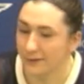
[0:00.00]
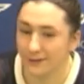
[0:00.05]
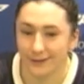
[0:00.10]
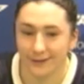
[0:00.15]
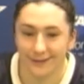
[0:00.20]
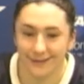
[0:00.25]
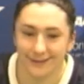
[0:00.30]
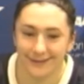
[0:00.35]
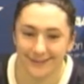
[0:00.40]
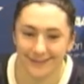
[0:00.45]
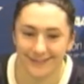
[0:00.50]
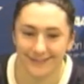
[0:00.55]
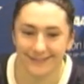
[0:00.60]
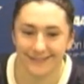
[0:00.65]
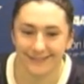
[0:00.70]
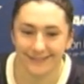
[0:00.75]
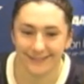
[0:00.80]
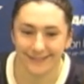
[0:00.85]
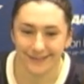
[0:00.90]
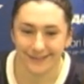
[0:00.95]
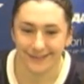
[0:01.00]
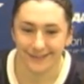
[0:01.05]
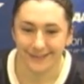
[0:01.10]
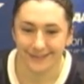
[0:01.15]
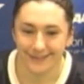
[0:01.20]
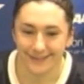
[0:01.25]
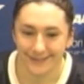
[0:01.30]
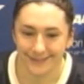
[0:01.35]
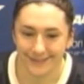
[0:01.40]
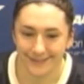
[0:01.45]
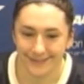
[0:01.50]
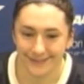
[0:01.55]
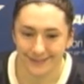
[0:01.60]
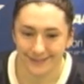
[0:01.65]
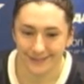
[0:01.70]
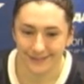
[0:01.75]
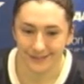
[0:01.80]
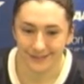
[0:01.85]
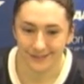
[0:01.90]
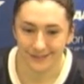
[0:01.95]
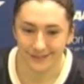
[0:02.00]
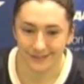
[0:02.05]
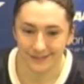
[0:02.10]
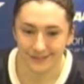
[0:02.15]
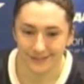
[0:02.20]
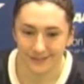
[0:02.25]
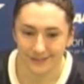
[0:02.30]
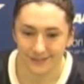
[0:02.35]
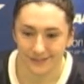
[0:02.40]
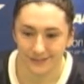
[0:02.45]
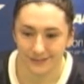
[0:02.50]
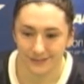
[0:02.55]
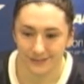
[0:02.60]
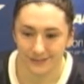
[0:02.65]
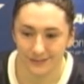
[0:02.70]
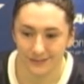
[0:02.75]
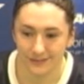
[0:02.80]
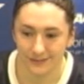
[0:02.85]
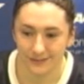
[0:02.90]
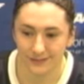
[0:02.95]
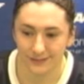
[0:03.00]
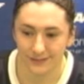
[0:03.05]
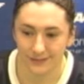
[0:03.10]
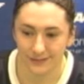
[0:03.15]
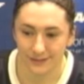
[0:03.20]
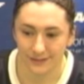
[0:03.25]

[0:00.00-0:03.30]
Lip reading: (silent)